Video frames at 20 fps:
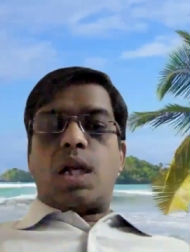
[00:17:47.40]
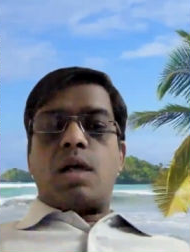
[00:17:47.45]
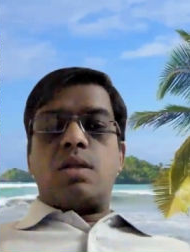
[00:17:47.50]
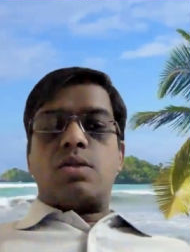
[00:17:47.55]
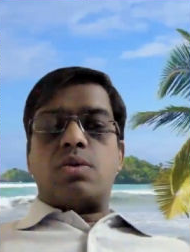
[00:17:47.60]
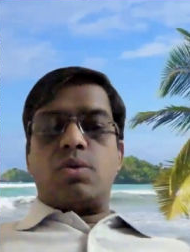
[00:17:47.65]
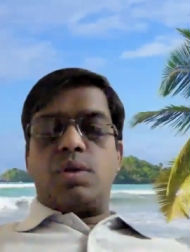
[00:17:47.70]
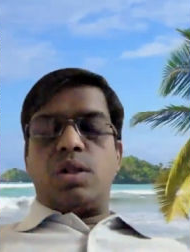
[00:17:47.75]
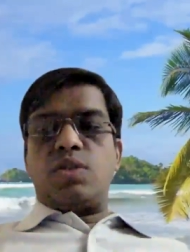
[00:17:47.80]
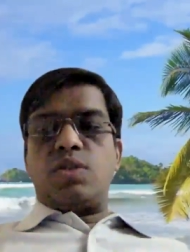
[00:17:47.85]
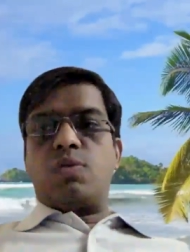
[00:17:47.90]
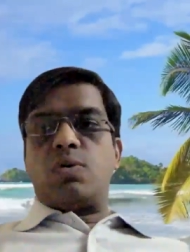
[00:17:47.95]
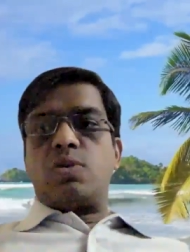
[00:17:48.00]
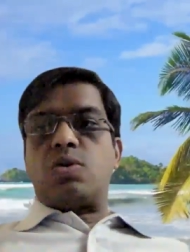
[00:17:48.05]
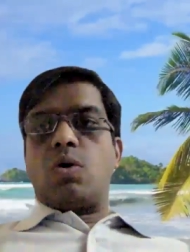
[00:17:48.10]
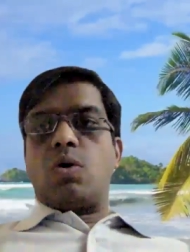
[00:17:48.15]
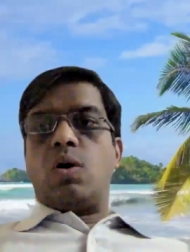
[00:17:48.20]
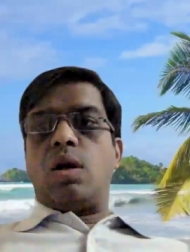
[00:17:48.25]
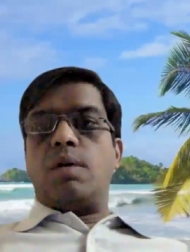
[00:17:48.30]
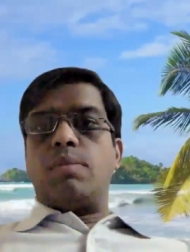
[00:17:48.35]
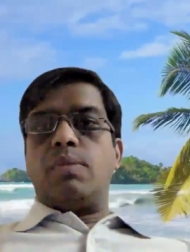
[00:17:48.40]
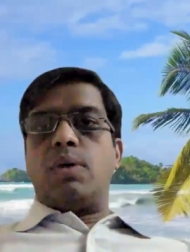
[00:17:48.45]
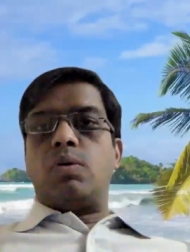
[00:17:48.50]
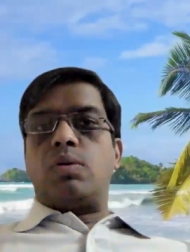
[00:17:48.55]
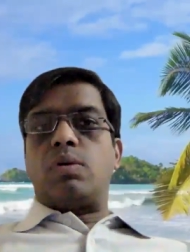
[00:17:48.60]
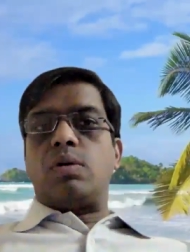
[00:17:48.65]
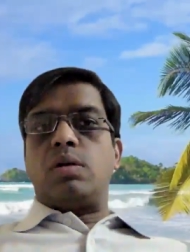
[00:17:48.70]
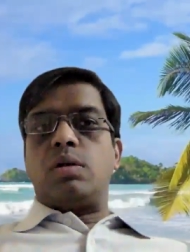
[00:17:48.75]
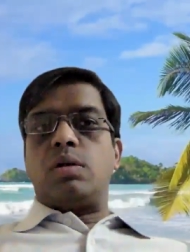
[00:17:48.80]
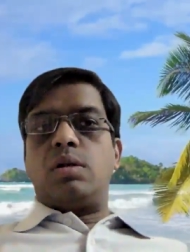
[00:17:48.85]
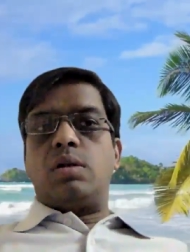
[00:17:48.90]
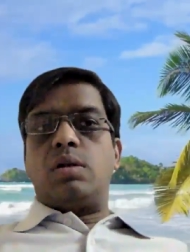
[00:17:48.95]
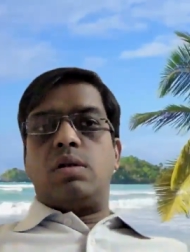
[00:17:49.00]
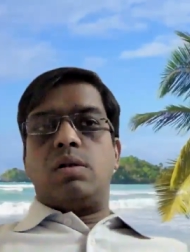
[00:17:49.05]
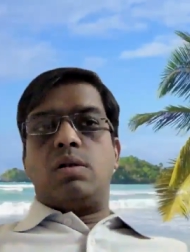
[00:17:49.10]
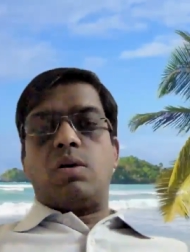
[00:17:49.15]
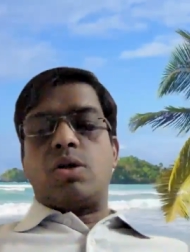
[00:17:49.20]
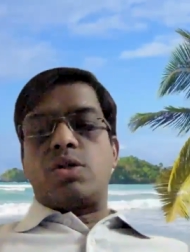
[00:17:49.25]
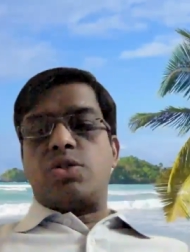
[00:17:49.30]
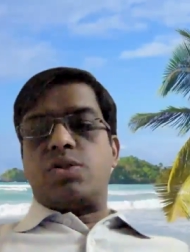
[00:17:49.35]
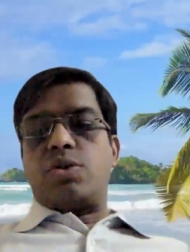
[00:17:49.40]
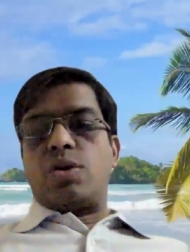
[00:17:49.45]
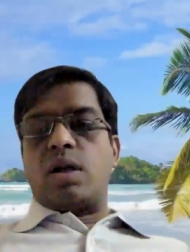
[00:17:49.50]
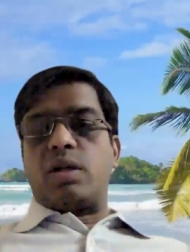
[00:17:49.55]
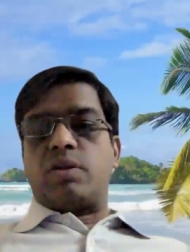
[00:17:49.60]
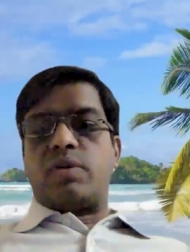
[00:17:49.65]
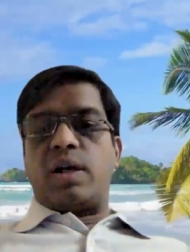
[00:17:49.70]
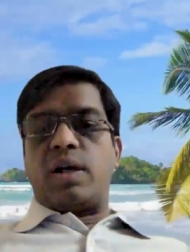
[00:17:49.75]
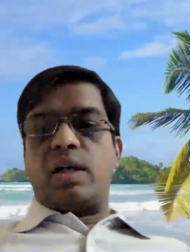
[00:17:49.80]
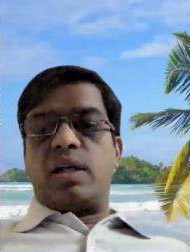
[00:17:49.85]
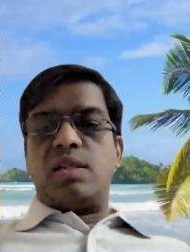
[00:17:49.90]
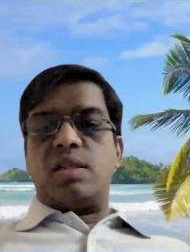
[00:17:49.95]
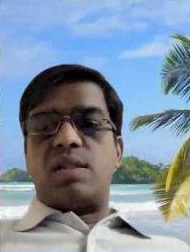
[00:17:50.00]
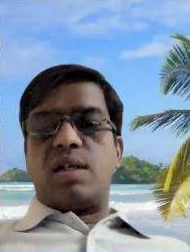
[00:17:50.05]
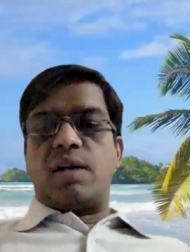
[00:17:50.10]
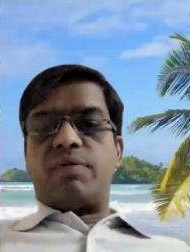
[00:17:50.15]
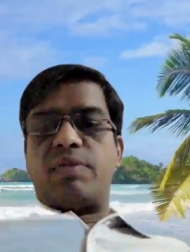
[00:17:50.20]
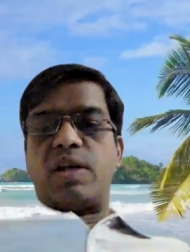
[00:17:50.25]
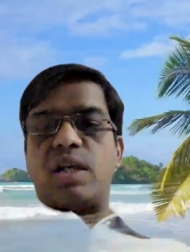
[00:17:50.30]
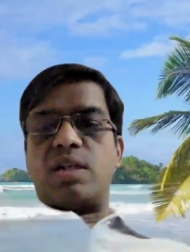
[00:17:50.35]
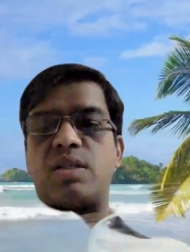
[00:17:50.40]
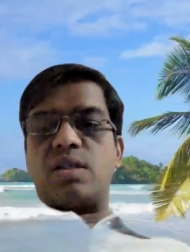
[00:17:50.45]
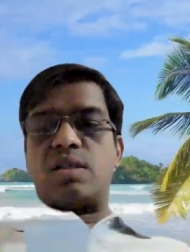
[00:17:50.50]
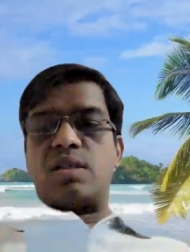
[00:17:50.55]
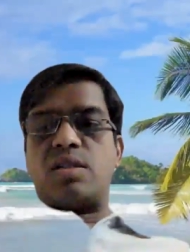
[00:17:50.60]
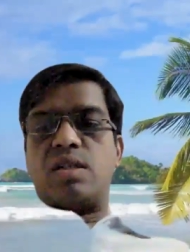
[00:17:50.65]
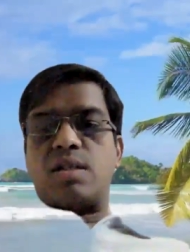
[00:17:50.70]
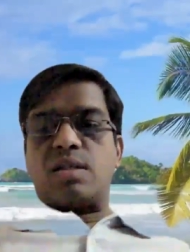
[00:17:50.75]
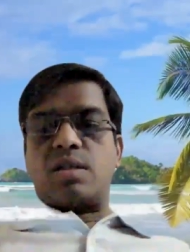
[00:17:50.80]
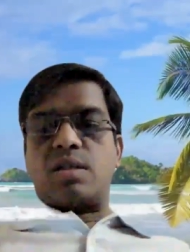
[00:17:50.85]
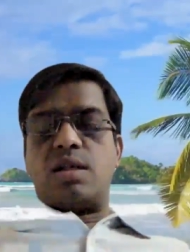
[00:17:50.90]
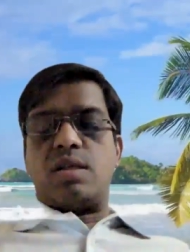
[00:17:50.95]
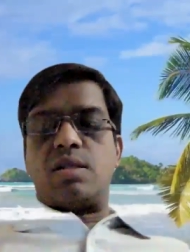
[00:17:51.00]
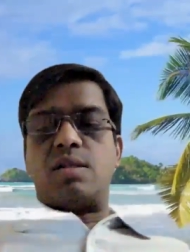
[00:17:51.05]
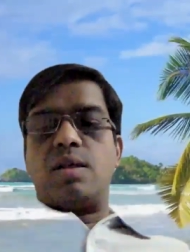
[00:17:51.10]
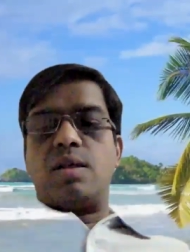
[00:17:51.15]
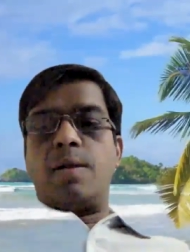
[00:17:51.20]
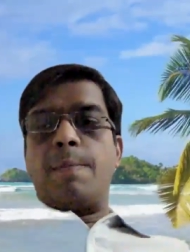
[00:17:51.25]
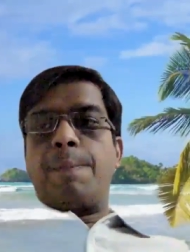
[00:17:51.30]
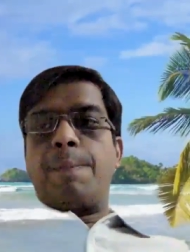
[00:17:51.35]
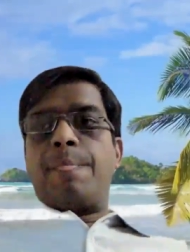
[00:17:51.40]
So this was all about osteoarthritis that we had just discussed.